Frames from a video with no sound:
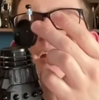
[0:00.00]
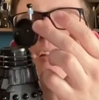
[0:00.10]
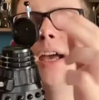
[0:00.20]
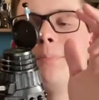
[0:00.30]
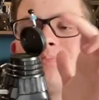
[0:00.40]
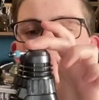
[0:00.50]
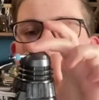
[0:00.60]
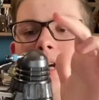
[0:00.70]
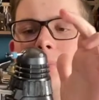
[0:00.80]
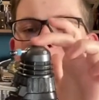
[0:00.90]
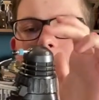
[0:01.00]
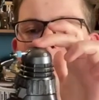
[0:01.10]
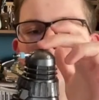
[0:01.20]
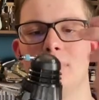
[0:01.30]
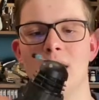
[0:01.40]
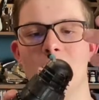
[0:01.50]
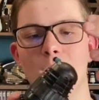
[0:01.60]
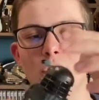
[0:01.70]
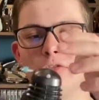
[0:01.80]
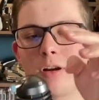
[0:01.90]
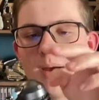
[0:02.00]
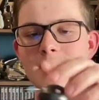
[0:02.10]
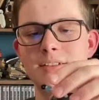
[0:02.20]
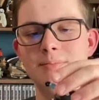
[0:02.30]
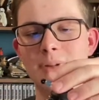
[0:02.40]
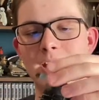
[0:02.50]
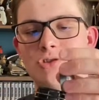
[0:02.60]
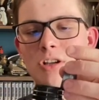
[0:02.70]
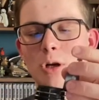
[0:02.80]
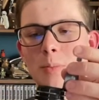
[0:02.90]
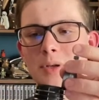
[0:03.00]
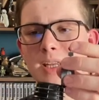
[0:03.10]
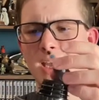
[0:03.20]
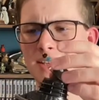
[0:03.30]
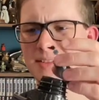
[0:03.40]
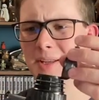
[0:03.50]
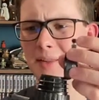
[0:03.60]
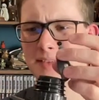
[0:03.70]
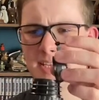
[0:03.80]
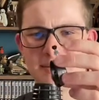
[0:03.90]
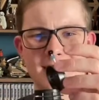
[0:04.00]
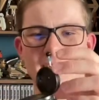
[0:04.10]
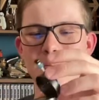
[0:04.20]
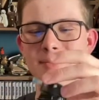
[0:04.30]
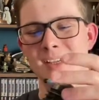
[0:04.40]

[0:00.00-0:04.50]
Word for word: Yeah. Um, I wouldn't recommend, yeah, trying to open it and turn it at the same time,